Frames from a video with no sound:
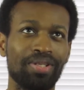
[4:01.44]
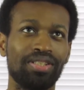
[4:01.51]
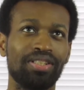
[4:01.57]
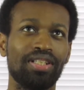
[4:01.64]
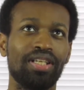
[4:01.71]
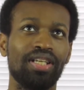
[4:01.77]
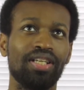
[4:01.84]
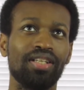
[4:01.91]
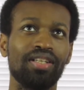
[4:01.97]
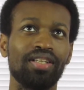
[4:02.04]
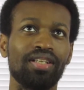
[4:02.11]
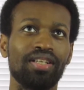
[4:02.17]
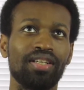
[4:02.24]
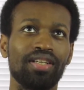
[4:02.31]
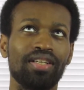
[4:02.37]
let me see,
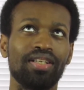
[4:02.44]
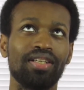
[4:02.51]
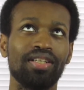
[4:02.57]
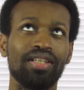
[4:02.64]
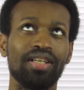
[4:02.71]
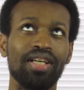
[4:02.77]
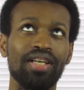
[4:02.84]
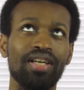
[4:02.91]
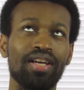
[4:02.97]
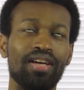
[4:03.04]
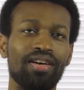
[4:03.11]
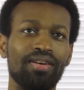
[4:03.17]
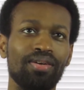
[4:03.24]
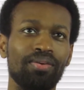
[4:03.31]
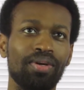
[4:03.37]

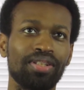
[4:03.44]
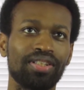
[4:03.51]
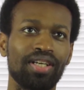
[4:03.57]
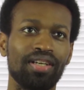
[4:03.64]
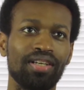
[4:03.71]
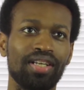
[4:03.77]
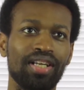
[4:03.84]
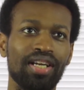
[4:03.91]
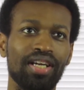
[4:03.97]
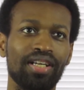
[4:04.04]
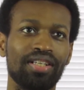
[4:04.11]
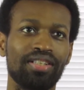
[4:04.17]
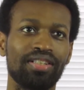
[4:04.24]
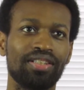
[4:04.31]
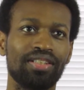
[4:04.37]
Indigo, watched all of
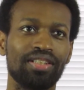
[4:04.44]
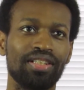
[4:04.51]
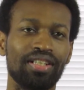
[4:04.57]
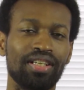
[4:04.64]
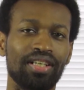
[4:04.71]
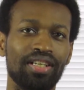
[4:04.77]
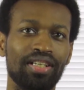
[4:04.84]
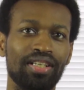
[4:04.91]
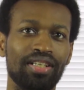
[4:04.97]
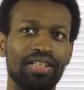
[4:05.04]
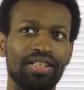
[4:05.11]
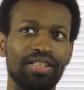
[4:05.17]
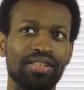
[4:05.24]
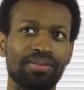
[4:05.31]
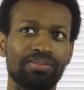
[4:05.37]
that.
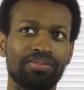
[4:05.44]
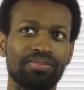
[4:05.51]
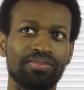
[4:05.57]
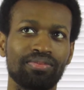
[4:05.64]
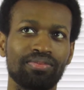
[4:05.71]
Uh,